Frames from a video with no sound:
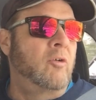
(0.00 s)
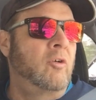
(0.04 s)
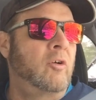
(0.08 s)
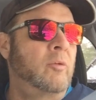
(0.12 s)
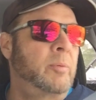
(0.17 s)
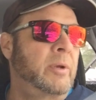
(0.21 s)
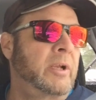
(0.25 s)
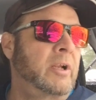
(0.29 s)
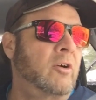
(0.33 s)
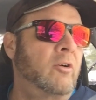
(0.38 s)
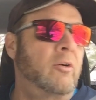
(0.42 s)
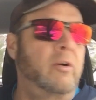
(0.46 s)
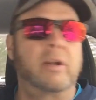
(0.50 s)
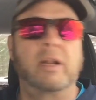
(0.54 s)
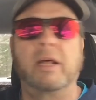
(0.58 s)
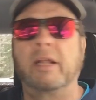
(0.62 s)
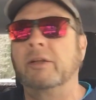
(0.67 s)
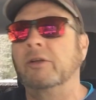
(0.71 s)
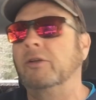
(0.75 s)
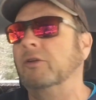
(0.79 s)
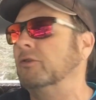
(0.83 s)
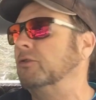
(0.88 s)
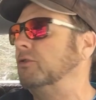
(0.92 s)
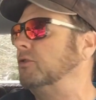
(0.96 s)
will be going on
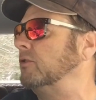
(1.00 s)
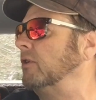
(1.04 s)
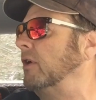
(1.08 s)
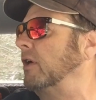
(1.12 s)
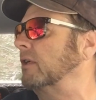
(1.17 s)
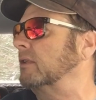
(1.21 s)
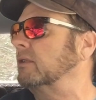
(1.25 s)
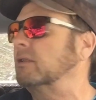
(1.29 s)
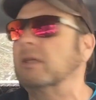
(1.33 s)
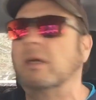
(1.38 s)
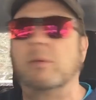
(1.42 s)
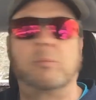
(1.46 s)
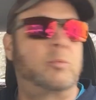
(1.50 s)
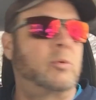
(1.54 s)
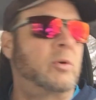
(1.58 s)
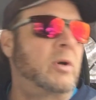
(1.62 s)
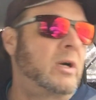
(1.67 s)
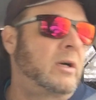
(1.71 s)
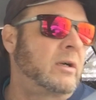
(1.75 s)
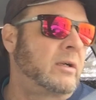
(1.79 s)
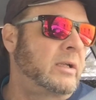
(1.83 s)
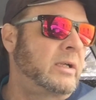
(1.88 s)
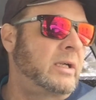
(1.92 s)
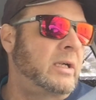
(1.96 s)
the new truck
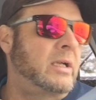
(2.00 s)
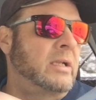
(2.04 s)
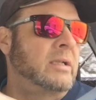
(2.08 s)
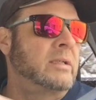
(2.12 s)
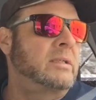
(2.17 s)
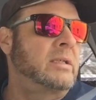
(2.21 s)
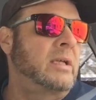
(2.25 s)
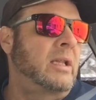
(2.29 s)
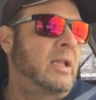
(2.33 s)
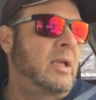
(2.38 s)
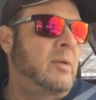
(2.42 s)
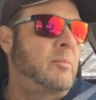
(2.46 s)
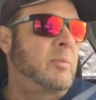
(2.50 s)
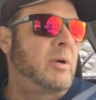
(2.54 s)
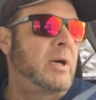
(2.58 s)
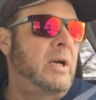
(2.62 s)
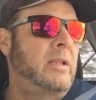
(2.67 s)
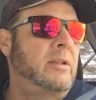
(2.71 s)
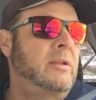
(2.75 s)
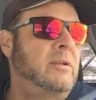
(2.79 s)
temporarily until I buy